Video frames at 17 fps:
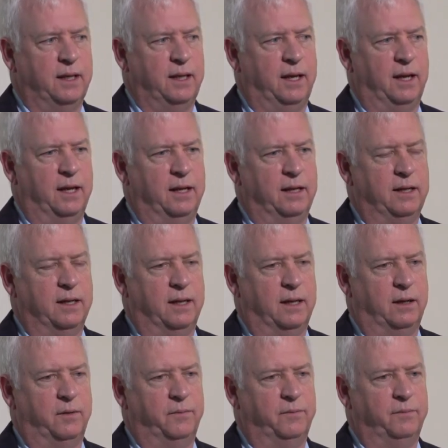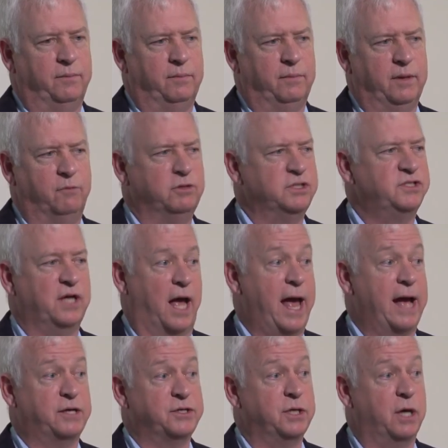And it was
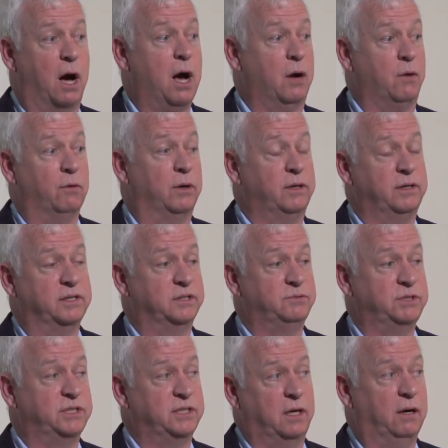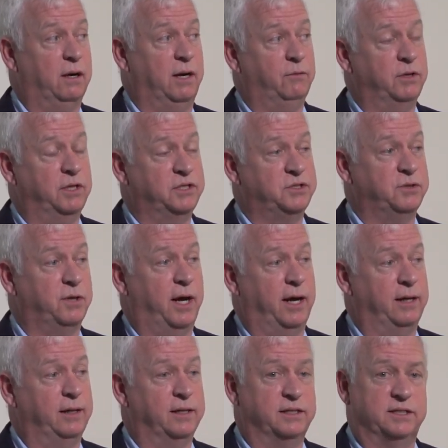actually awkward because we said, all right, well, let's
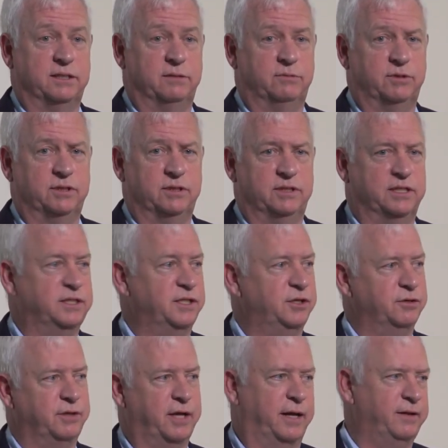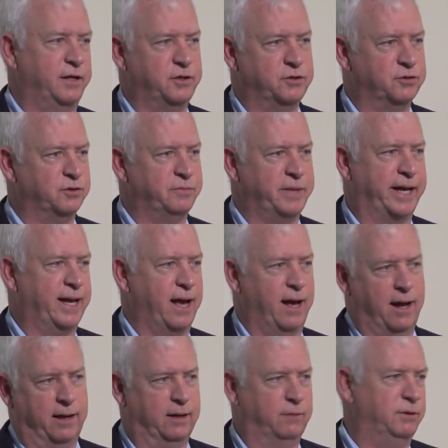try it. And then someone didn't hear that and they turned it back
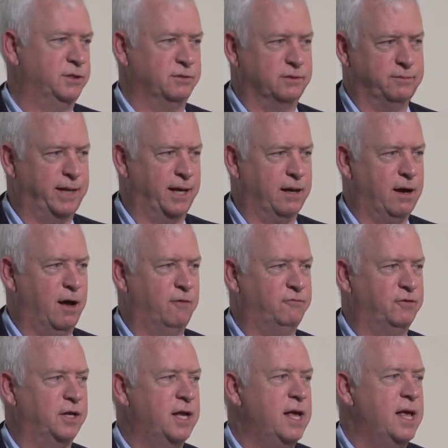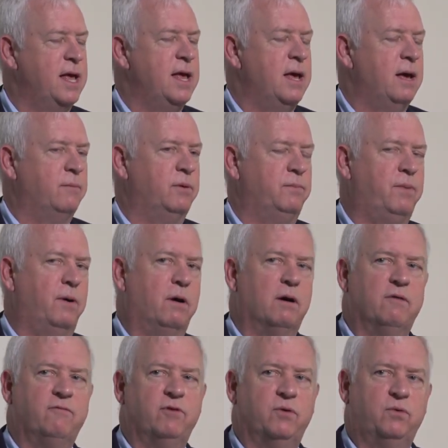on and we turned it back off. But
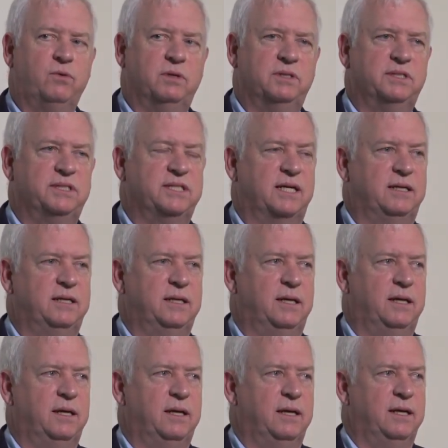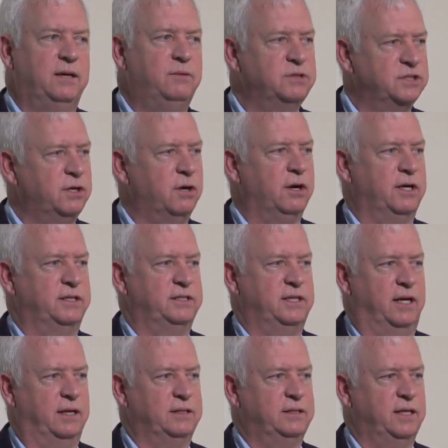part of it was he was an
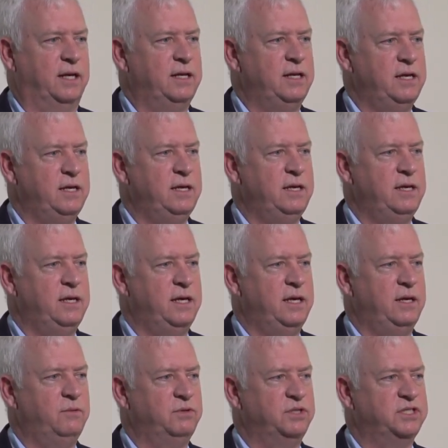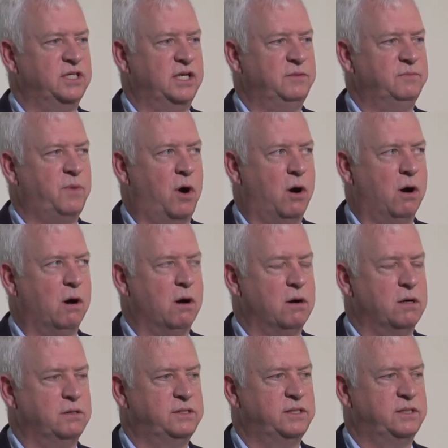architect and he was in
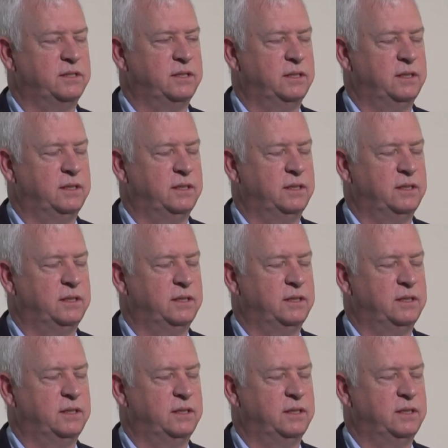part